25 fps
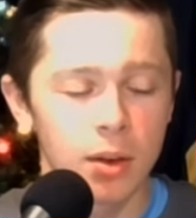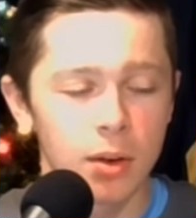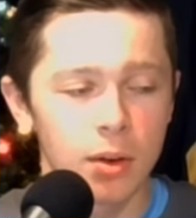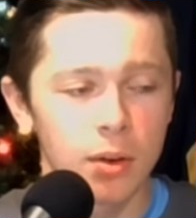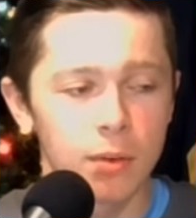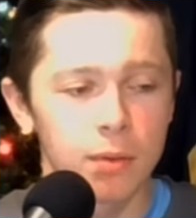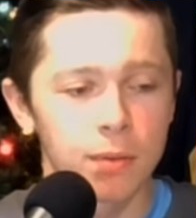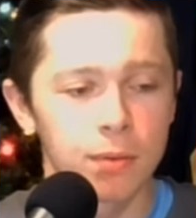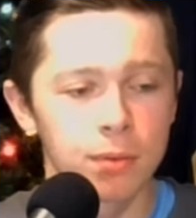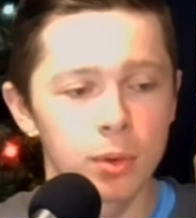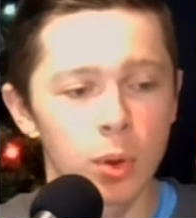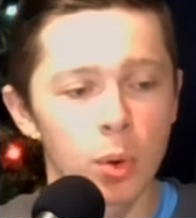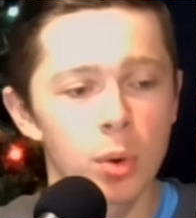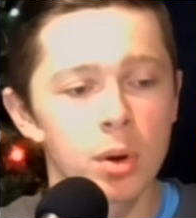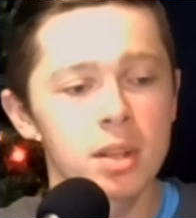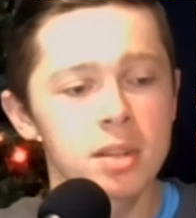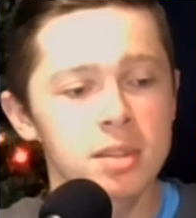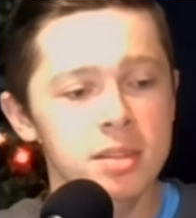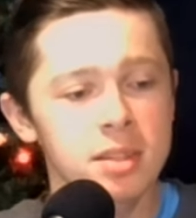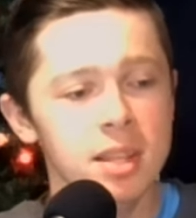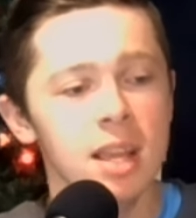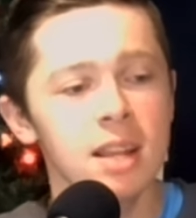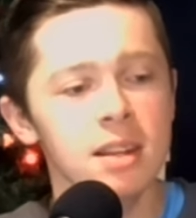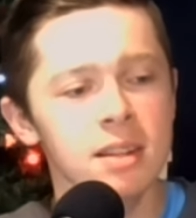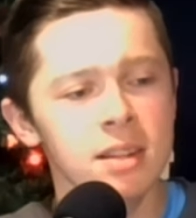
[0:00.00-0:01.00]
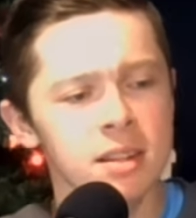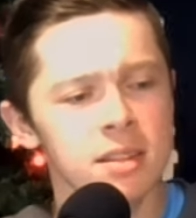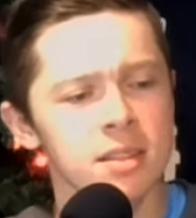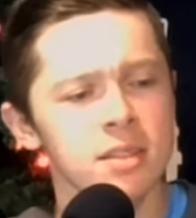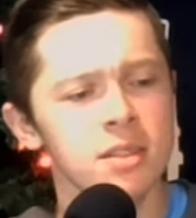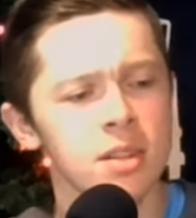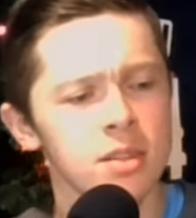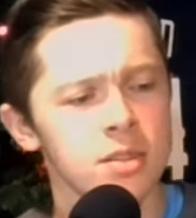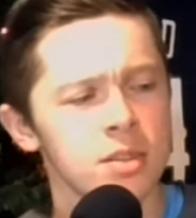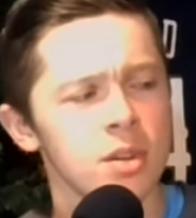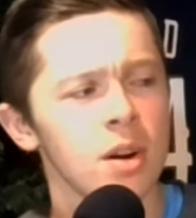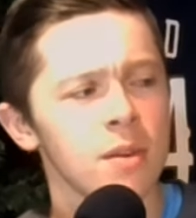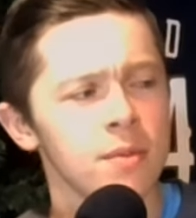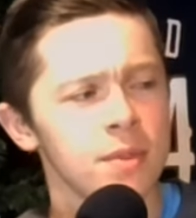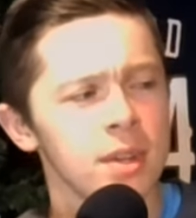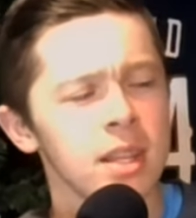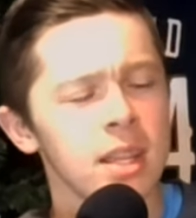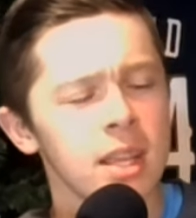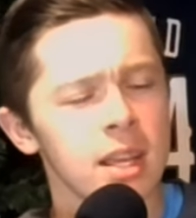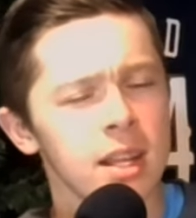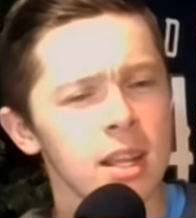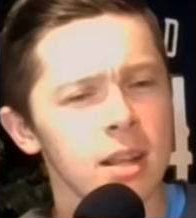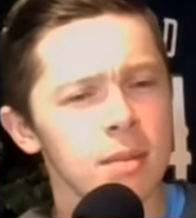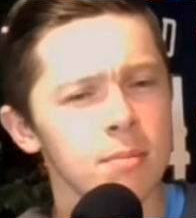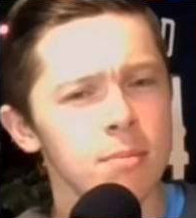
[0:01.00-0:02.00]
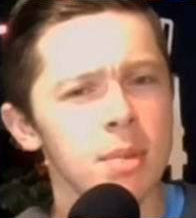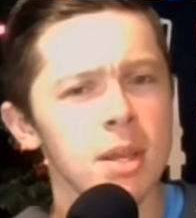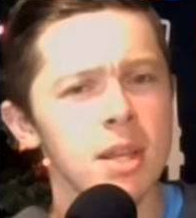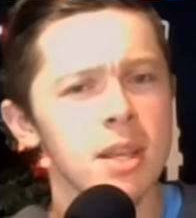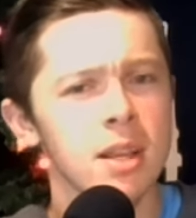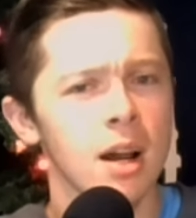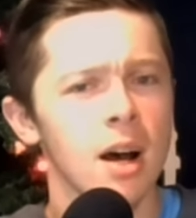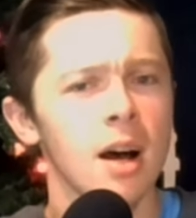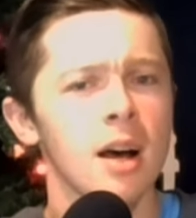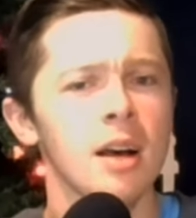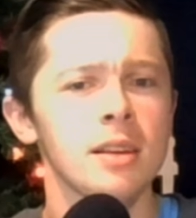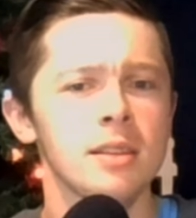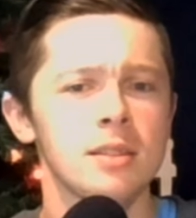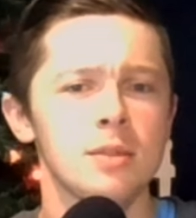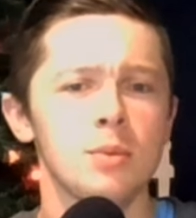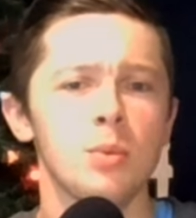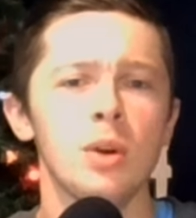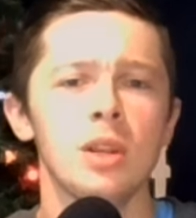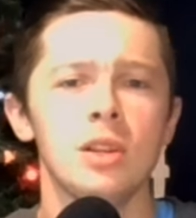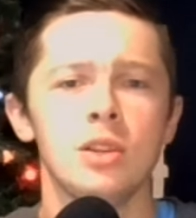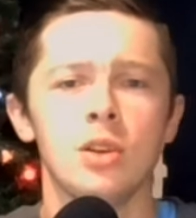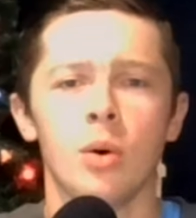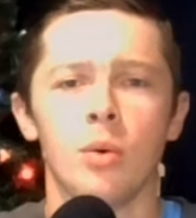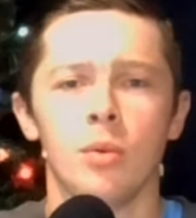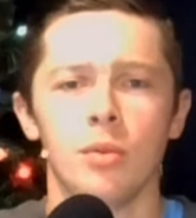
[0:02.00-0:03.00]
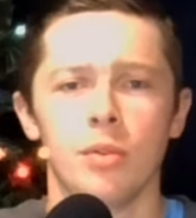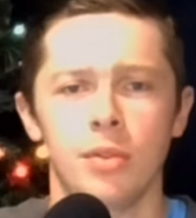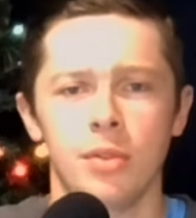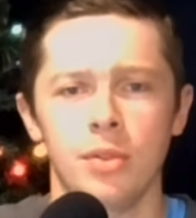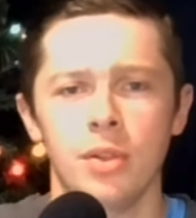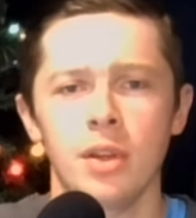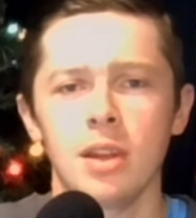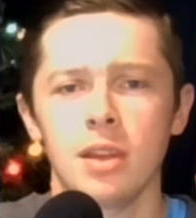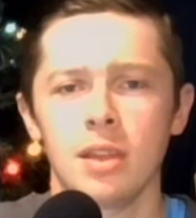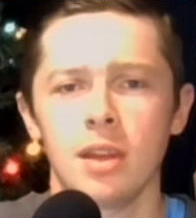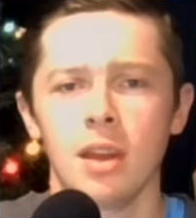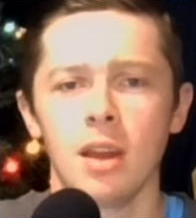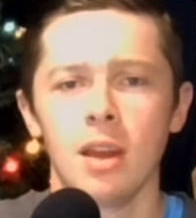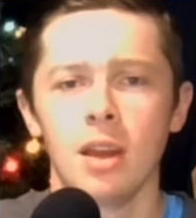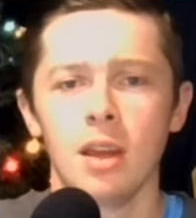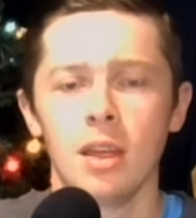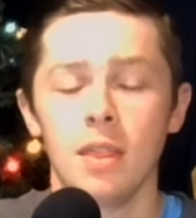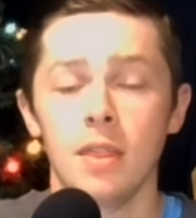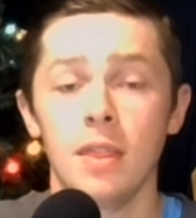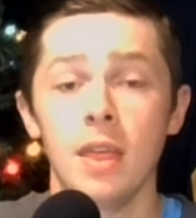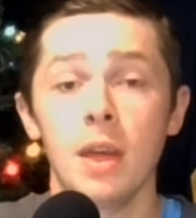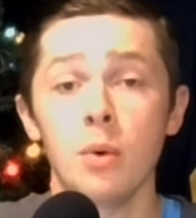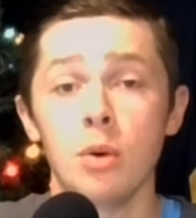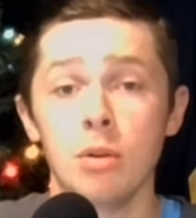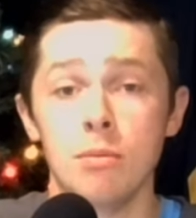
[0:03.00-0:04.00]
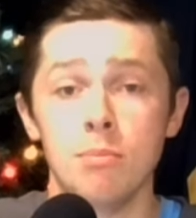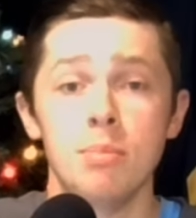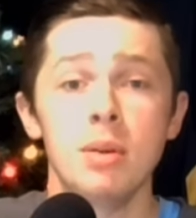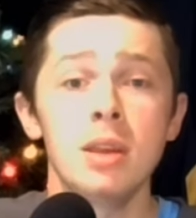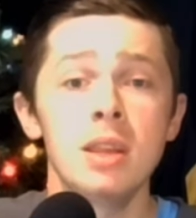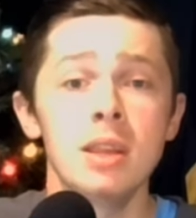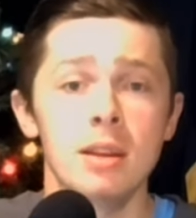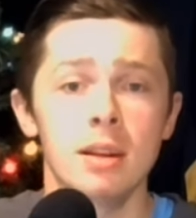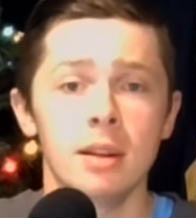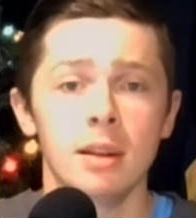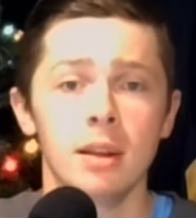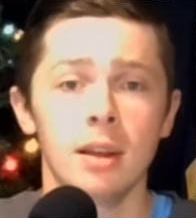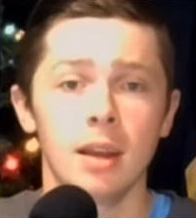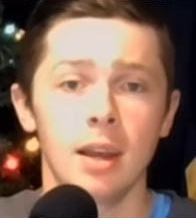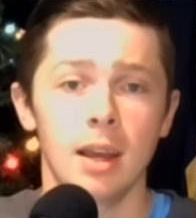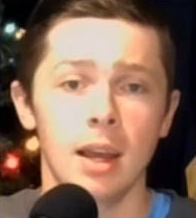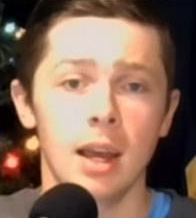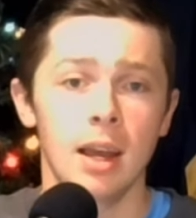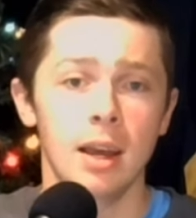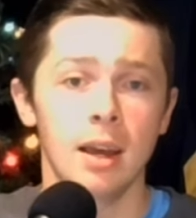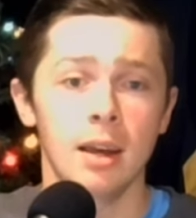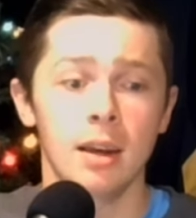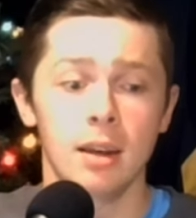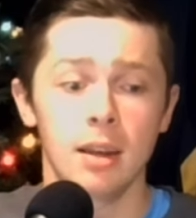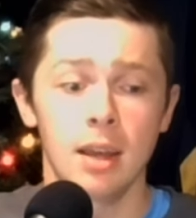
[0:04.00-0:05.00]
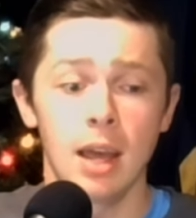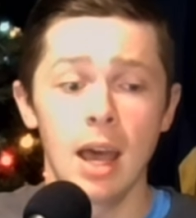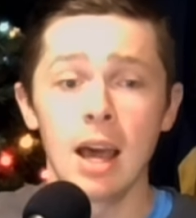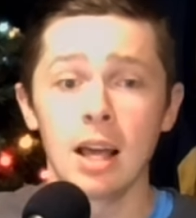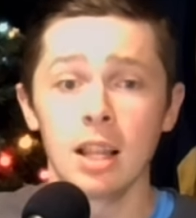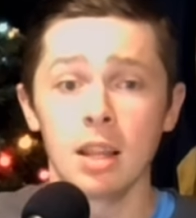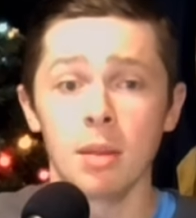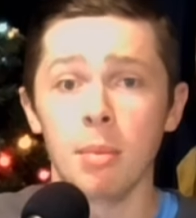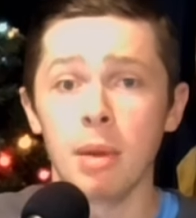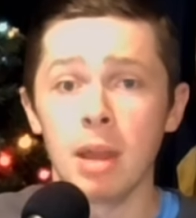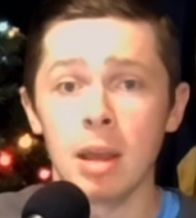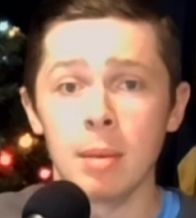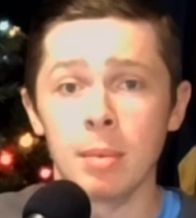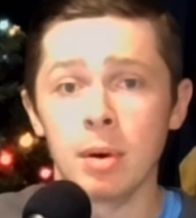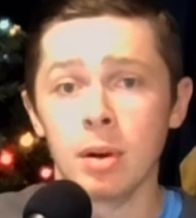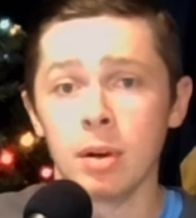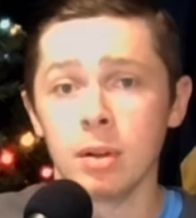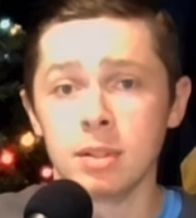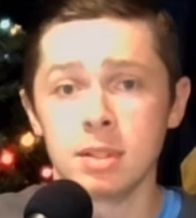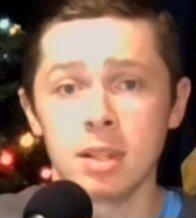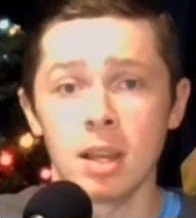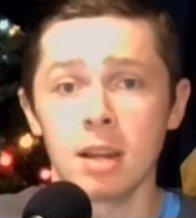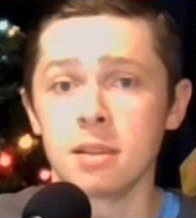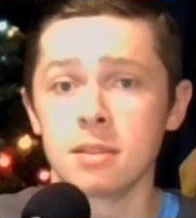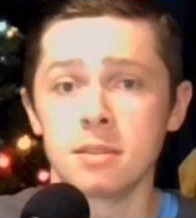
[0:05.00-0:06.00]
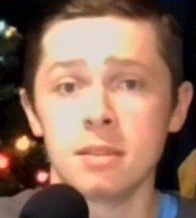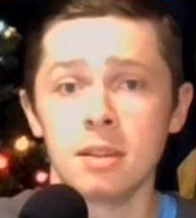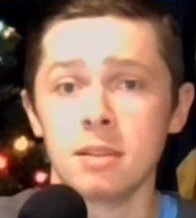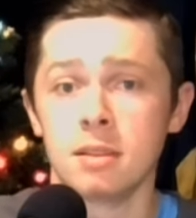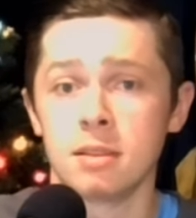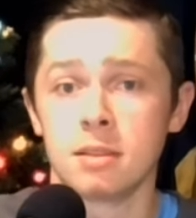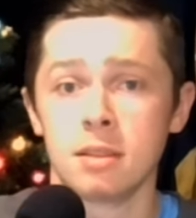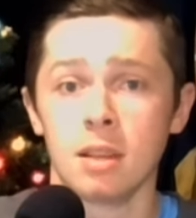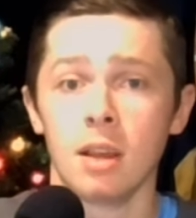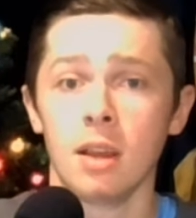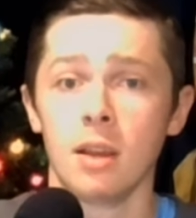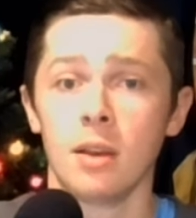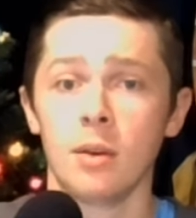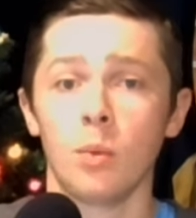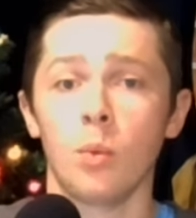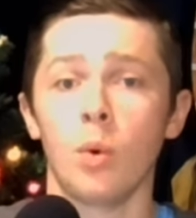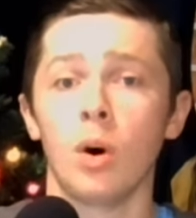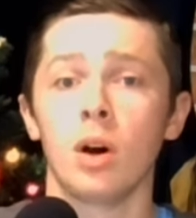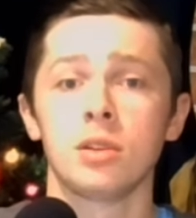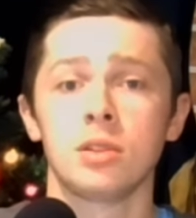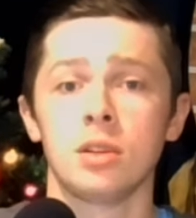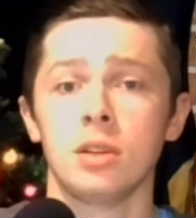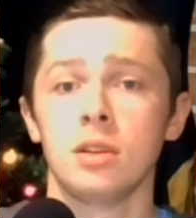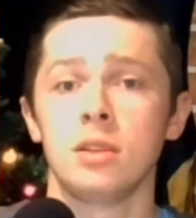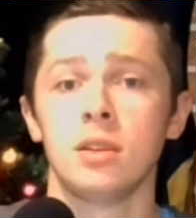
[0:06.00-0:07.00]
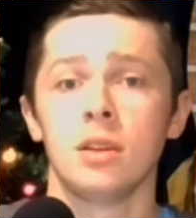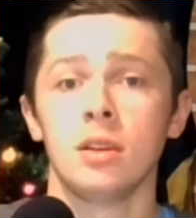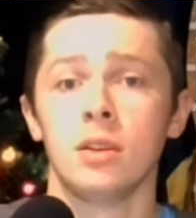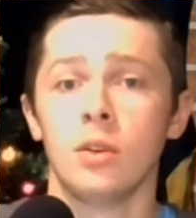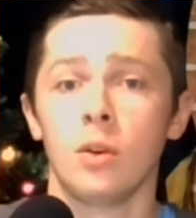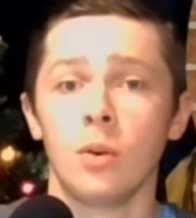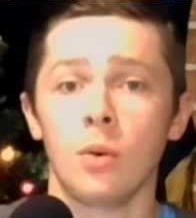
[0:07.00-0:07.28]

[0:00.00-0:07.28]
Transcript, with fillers: Florida State doesn't deserve to get in because we don't think they would beat Alabama, Texas, Washington,